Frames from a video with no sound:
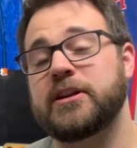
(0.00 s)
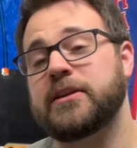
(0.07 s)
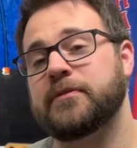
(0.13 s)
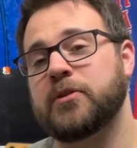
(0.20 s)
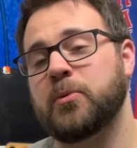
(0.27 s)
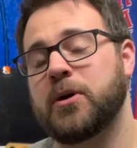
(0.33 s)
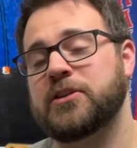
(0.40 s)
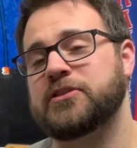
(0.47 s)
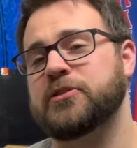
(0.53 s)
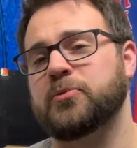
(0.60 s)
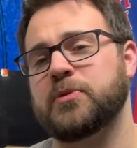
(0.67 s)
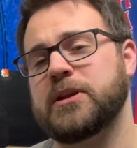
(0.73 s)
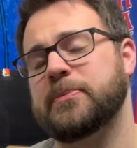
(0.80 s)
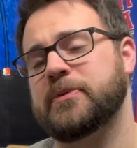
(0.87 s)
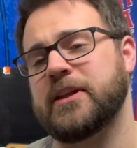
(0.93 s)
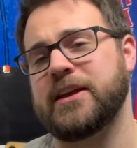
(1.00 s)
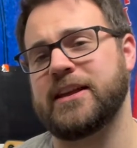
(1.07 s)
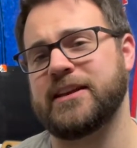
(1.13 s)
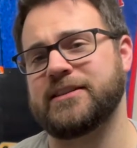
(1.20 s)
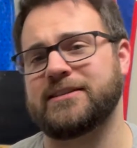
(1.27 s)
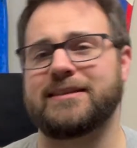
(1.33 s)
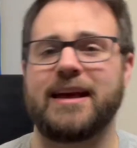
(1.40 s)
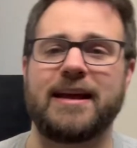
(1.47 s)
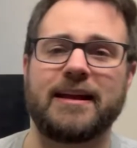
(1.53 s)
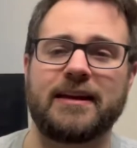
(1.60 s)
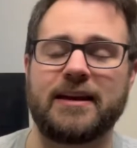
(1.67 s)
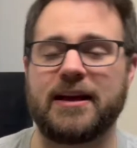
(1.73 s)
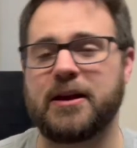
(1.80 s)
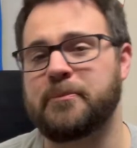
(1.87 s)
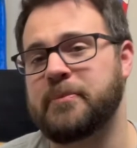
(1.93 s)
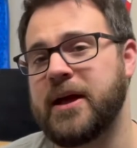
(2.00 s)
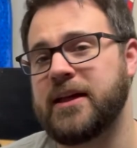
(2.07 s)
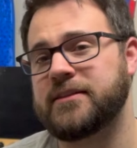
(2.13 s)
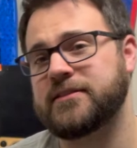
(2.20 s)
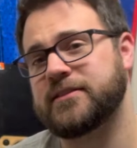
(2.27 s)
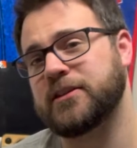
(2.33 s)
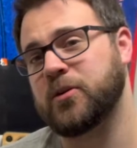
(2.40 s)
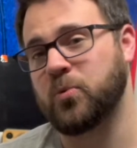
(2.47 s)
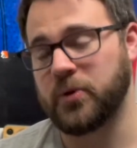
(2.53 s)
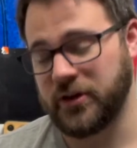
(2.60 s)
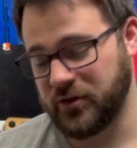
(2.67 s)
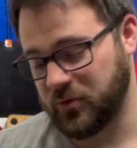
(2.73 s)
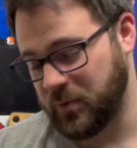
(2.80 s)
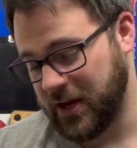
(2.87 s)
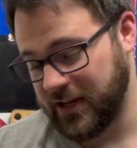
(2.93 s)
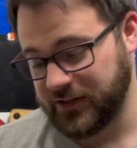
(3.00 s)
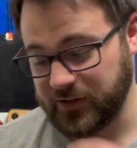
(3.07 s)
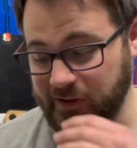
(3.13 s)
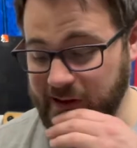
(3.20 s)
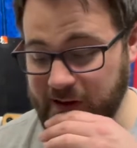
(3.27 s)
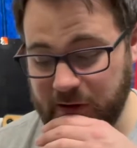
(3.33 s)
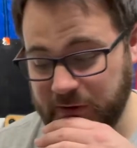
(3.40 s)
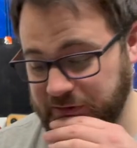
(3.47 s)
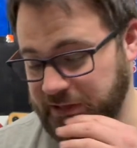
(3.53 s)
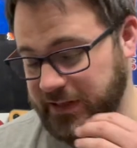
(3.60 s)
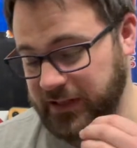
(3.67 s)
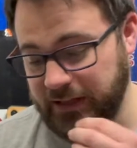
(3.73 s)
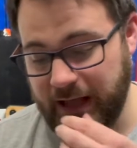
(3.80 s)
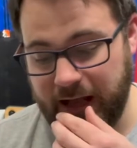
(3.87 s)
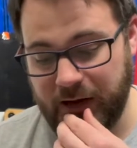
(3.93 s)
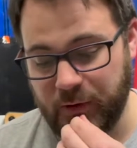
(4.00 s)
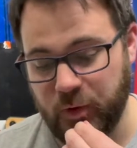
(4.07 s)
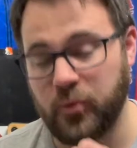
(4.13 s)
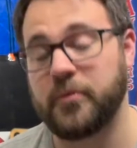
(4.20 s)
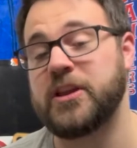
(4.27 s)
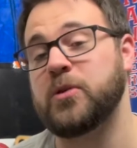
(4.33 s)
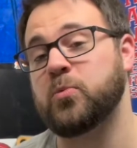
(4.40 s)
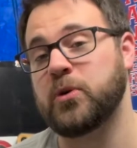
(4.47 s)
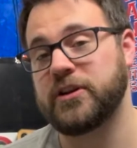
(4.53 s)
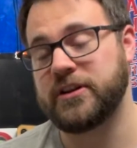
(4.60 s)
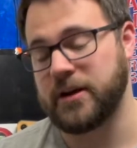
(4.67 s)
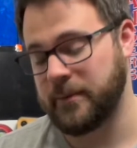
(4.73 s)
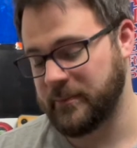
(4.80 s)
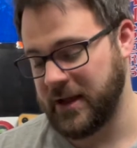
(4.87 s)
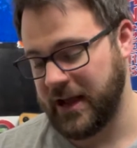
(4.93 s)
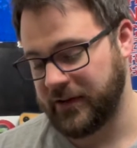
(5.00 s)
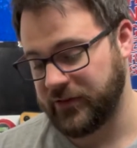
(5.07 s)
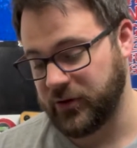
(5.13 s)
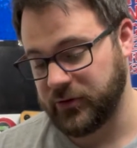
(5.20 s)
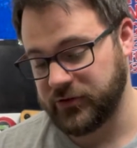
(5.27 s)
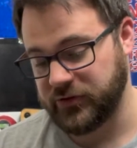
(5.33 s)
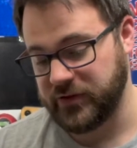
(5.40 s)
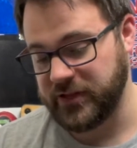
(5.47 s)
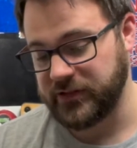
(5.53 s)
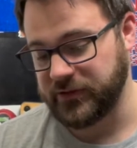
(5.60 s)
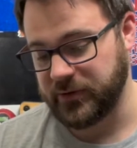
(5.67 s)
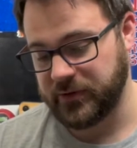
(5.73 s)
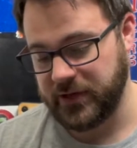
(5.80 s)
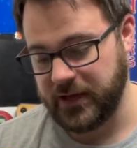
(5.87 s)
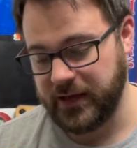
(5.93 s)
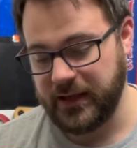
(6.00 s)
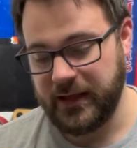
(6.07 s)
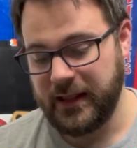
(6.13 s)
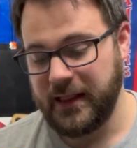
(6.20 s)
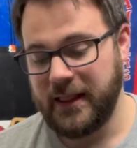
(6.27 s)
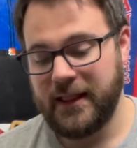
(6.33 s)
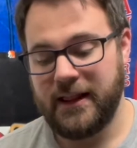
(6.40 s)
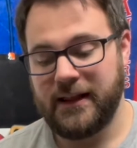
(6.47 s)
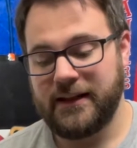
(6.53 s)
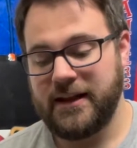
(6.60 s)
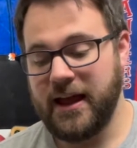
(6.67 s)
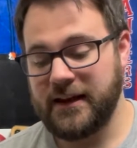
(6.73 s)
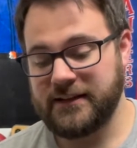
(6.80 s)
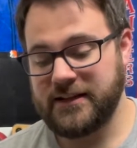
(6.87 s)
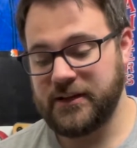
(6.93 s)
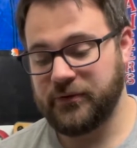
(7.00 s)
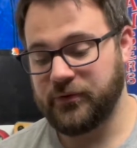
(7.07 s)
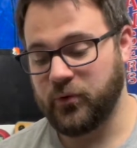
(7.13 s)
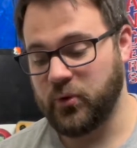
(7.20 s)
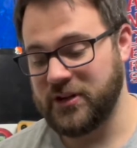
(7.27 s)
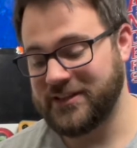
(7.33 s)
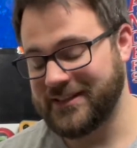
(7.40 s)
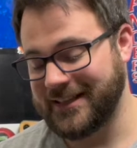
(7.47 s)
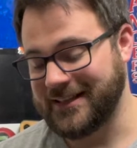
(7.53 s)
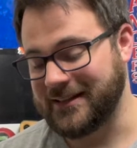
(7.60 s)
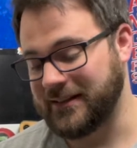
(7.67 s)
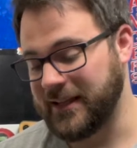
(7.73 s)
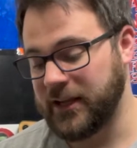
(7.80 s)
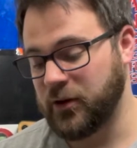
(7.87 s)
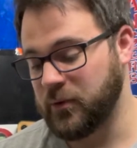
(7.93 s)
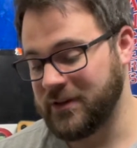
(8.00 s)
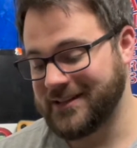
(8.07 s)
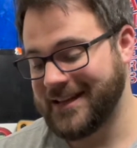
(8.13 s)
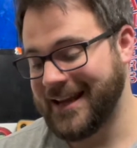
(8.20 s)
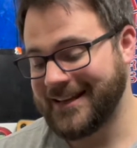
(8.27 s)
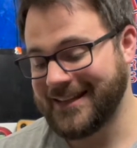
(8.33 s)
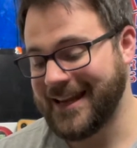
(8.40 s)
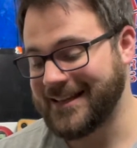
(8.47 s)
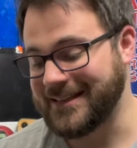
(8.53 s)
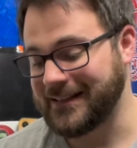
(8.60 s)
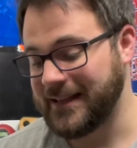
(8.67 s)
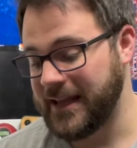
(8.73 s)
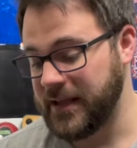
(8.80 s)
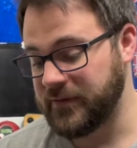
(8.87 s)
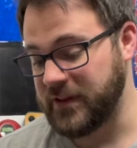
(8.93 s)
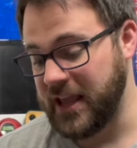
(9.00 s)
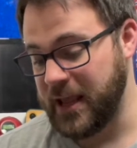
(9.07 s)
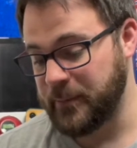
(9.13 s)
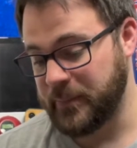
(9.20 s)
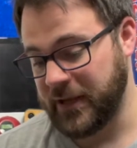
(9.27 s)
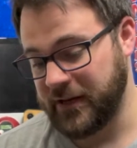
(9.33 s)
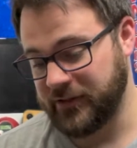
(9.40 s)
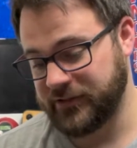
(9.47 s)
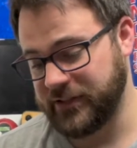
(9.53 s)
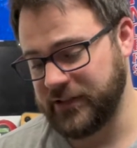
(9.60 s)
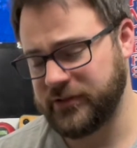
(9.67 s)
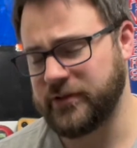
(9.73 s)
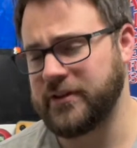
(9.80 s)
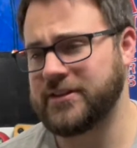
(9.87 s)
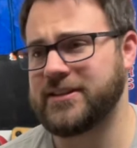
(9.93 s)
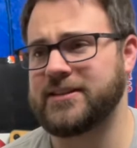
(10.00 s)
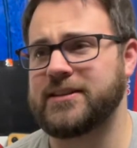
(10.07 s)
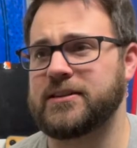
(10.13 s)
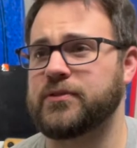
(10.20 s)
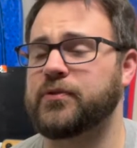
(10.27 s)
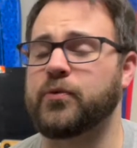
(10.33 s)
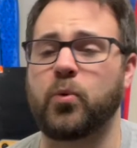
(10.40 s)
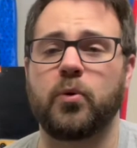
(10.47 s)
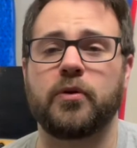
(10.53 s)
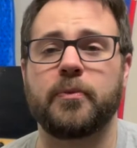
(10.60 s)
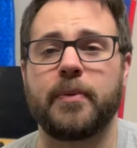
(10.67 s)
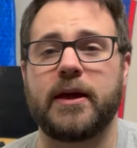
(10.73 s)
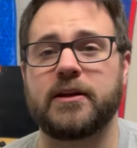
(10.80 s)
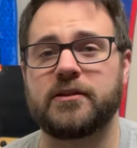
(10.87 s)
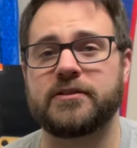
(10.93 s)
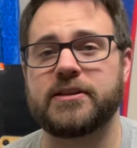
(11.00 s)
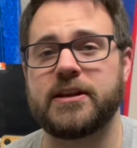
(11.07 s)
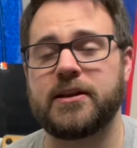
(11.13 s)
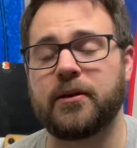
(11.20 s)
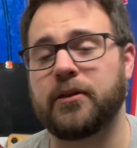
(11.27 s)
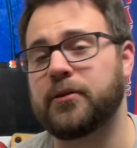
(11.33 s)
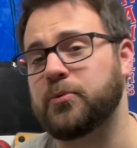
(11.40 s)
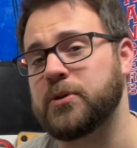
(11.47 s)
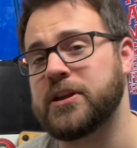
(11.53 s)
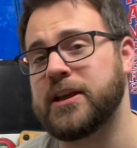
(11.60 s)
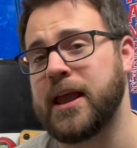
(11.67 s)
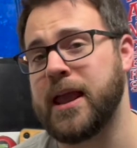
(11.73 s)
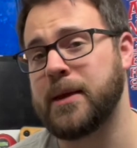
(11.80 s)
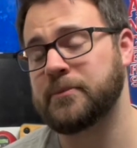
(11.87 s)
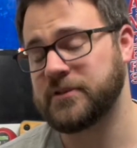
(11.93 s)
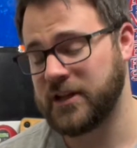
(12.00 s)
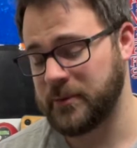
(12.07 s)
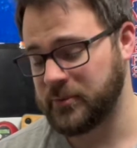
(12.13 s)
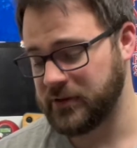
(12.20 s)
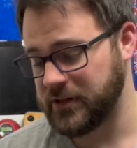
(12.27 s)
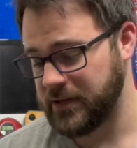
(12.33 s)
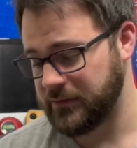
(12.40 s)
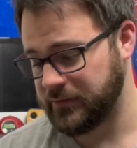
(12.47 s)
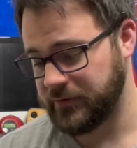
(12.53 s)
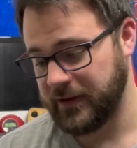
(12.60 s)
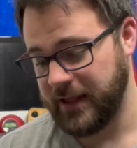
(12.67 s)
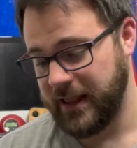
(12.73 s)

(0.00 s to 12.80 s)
If you watch the replay, his leg kind of bends in a weird way. So he goes to the locker room. He would come back, though, so he's okay. 19:46, Lindgren takes a delay of game penalty. So this is his 4th penalty in 3 games, I believe.